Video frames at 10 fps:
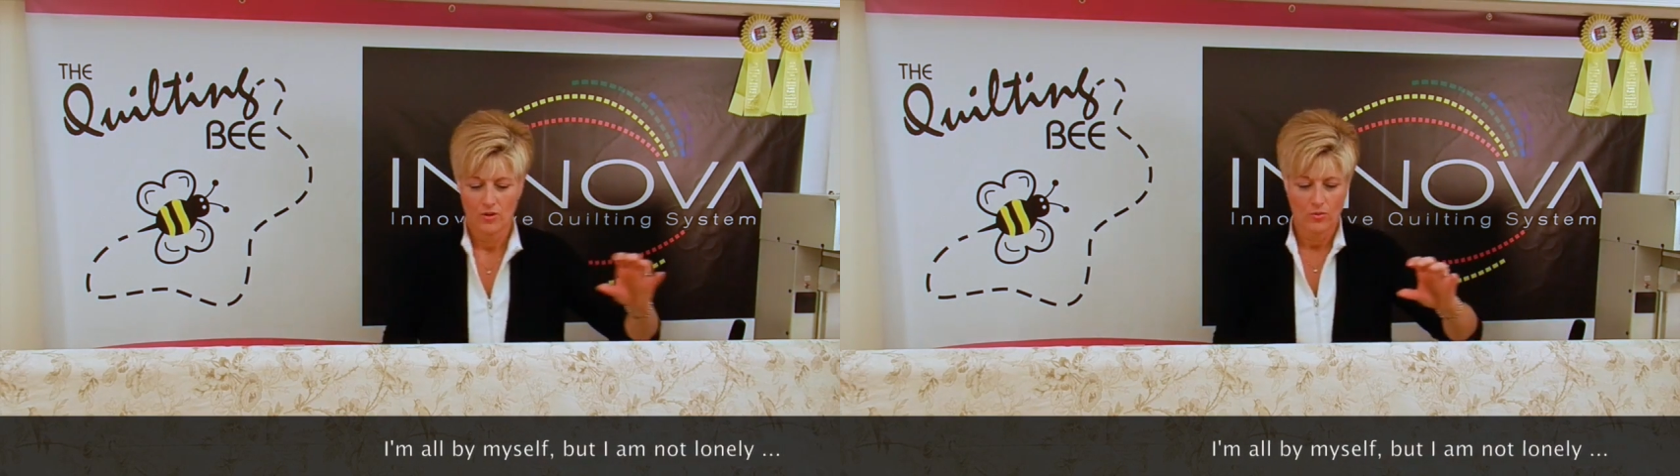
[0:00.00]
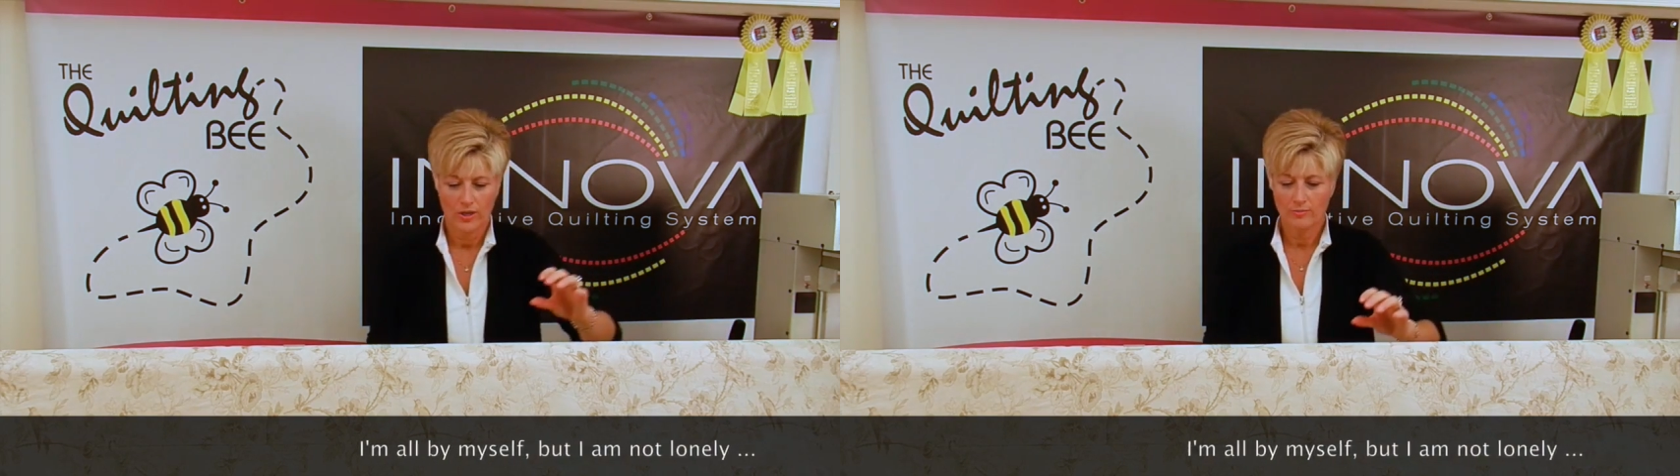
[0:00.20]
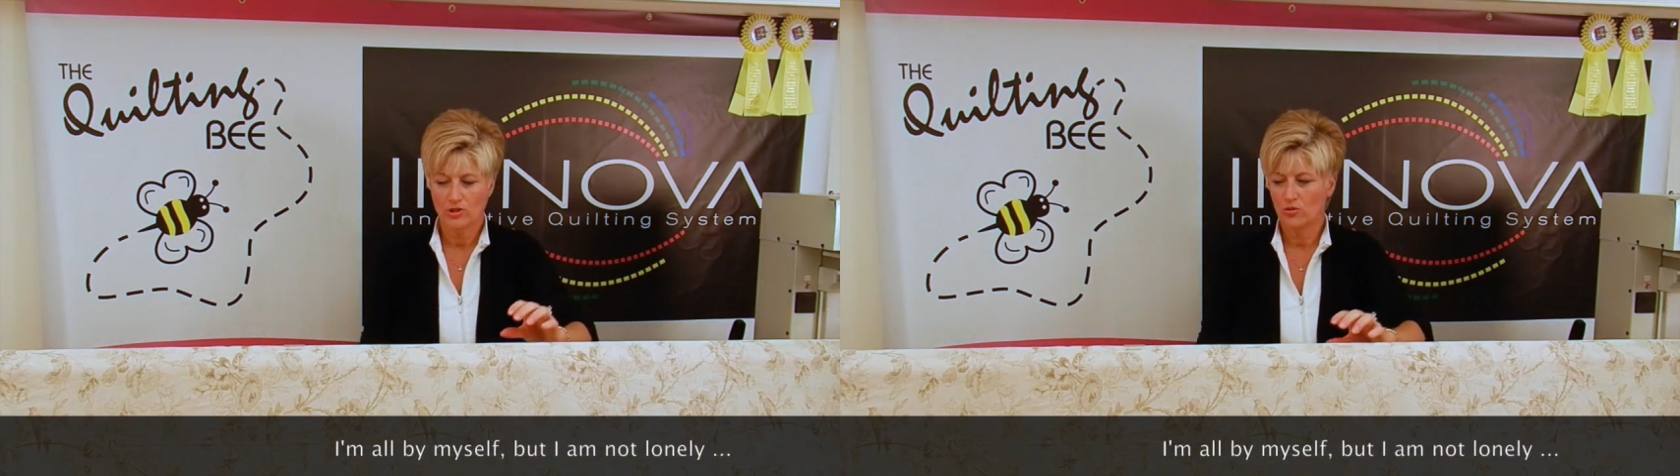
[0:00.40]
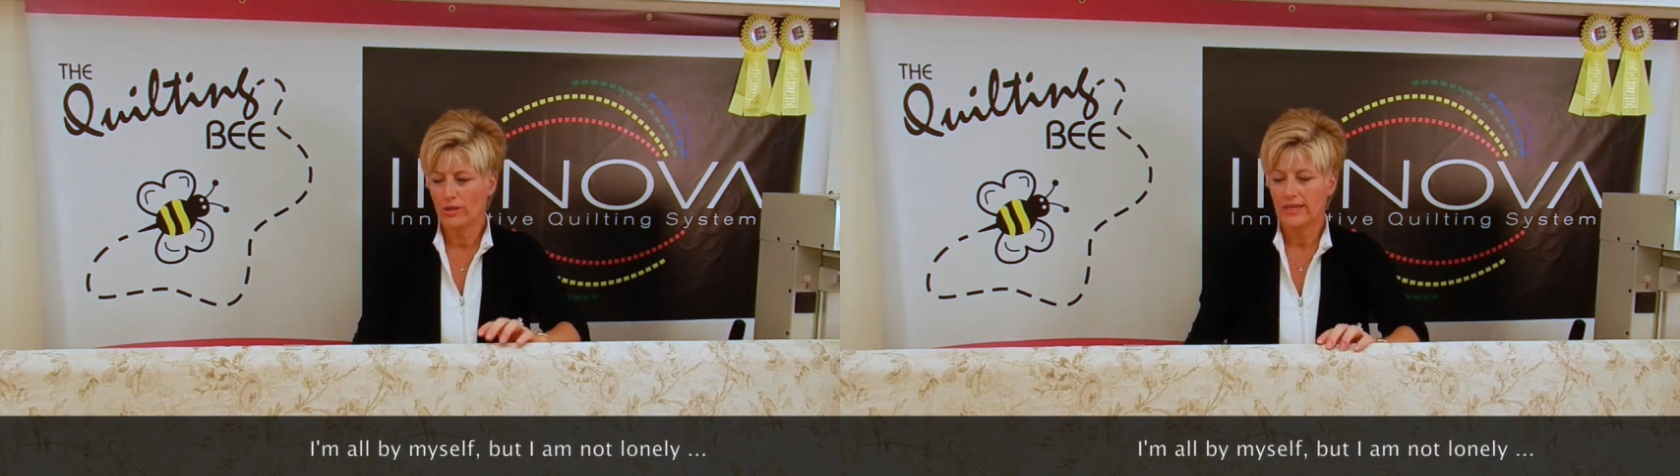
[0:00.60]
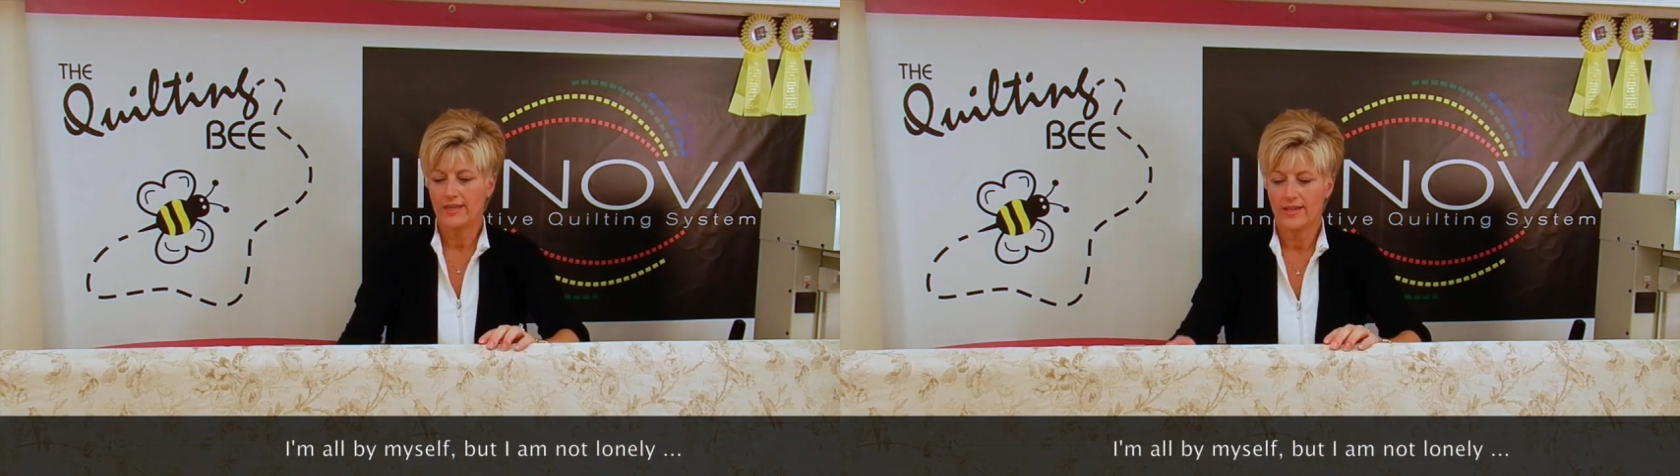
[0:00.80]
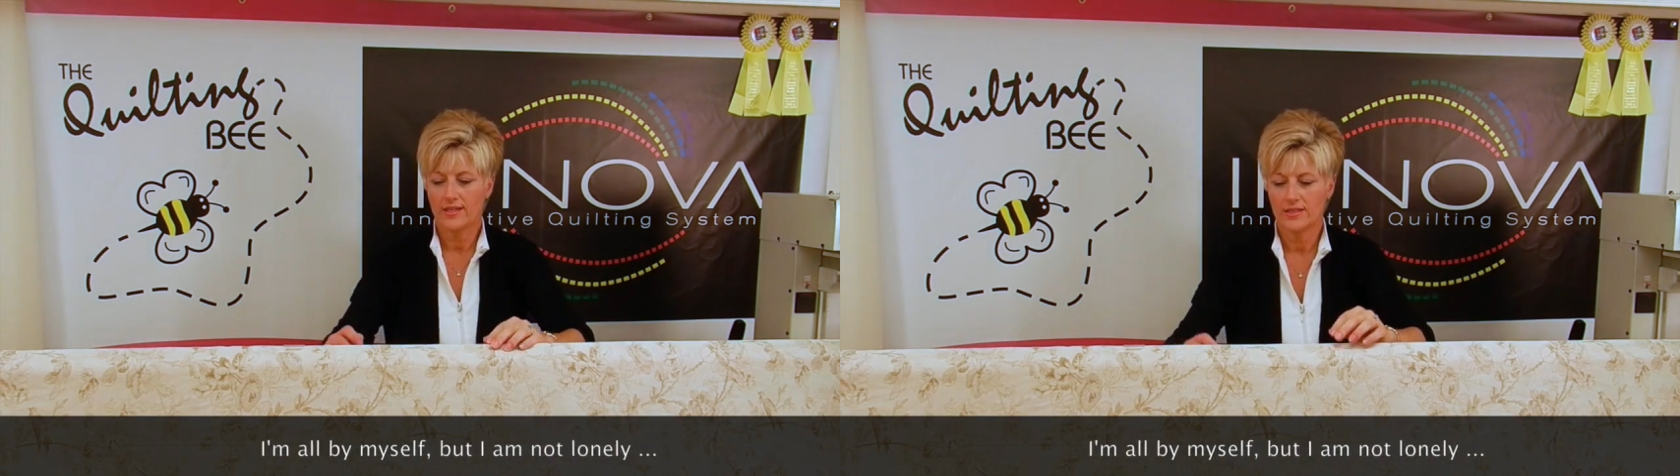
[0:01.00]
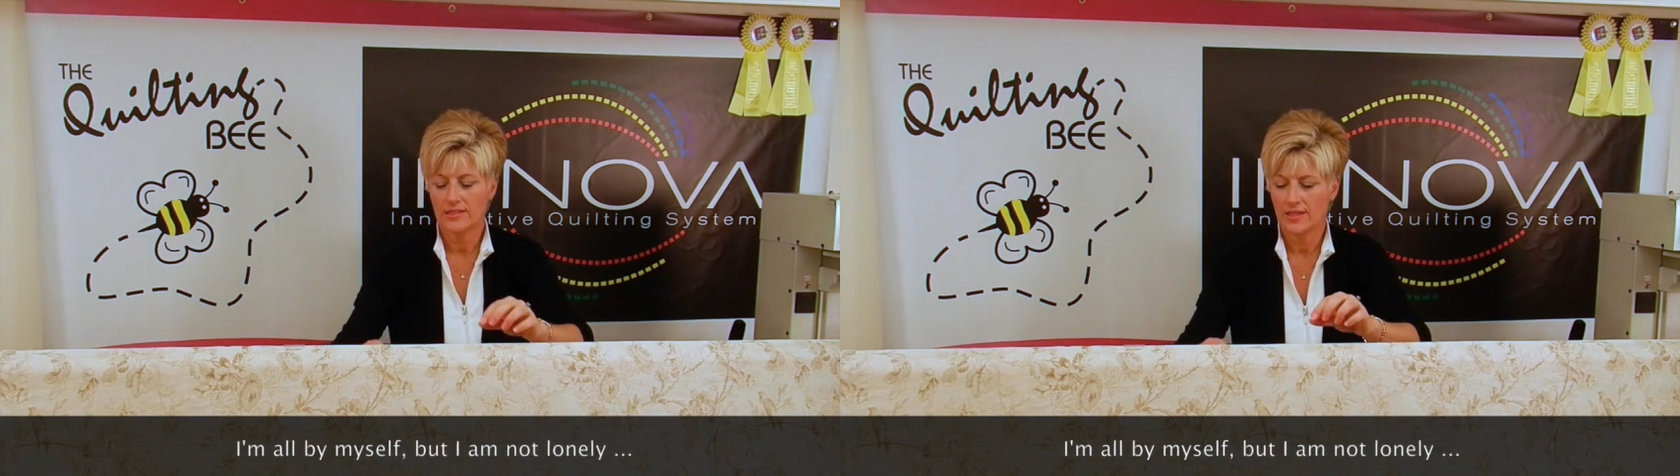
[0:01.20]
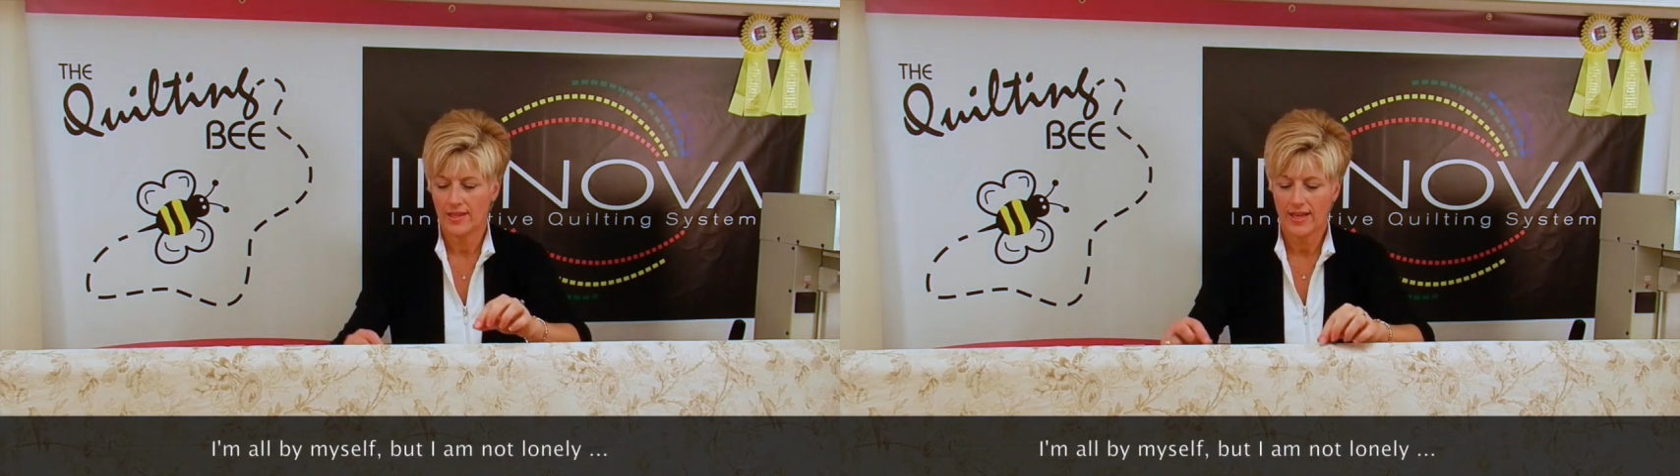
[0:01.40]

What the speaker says: what I'm doing is,